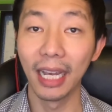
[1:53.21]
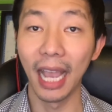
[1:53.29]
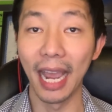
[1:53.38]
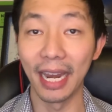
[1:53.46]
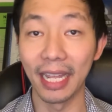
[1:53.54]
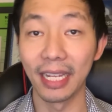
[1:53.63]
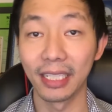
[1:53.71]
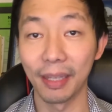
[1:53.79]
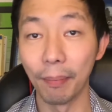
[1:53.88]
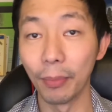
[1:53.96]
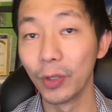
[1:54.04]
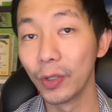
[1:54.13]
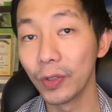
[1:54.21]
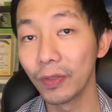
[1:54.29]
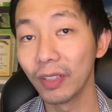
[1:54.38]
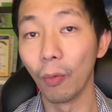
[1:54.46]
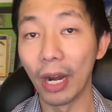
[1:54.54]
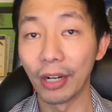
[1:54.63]
And it is a
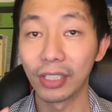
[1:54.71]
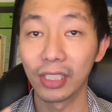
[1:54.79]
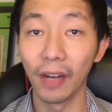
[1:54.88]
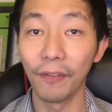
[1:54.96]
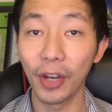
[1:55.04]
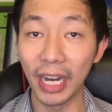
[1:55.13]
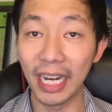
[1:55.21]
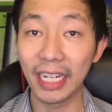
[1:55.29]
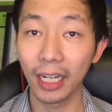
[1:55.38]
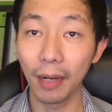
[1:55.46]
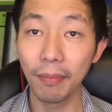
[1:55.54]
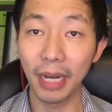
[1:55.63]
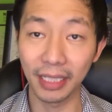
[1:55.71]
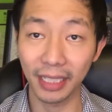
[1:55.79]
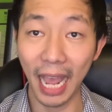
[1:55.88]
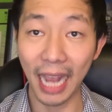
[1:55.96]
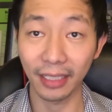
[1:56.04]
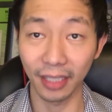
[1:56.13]
move where some of your income that's
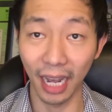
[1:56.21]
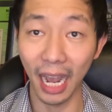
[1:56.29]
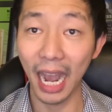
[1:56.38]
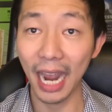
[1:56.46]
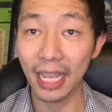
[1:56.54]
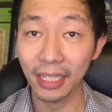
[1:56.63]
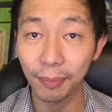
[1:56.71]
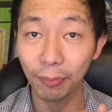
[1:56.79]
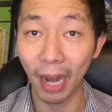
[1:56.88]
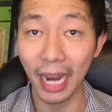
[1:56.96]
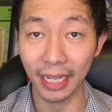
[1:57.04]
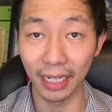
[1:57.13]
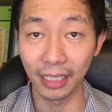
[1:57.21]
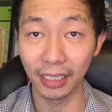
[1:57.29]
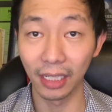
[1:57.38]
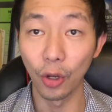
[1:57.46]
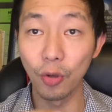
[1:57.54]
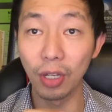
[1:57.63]
taxed at the highest brackets,
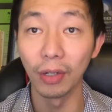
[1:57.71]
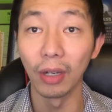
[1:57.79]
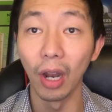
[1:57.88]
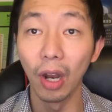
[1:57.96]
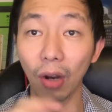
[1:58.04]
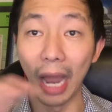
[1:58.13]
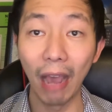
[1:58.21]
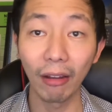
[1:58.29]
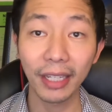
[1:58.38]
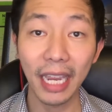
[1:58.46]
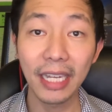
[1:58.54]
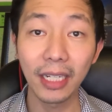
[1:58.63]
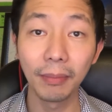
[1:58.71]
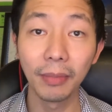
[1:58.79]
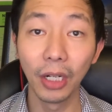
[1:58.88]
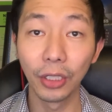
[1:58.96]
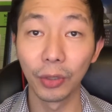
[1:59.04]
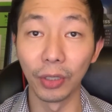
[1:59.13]
you can allocate them
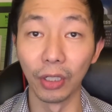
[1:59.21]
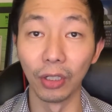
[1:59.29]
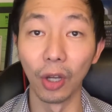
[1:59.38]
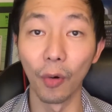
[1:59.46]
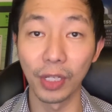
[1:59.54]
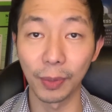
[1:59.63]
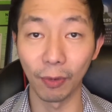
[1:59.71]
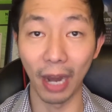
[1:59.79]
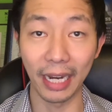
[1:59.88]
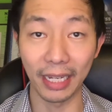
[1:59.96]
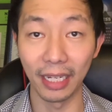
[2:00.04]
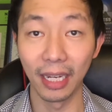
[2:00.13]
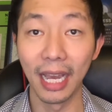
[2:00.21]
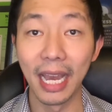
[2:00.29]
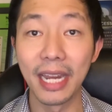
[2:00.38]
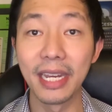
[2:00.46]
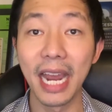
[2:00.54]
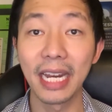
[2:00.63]
to the lowest bracket,
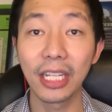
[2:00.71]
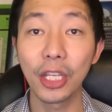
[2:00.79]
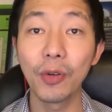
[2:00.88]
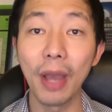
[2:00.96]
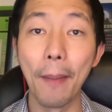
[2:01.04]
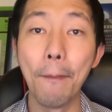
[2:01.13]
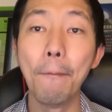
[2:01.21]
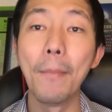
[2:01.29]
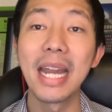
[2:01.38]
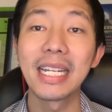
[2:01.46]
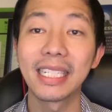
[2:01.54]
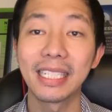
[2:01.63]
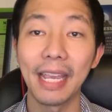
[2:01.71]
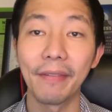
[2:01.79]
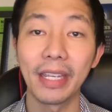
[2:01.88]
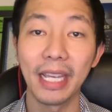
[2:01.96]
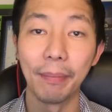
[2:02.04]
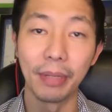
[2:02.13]
netting you immense
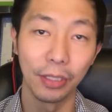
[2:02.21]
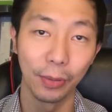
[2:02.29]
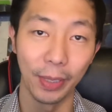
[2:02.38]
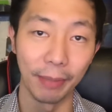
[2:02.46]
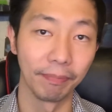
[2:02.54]
saving in between.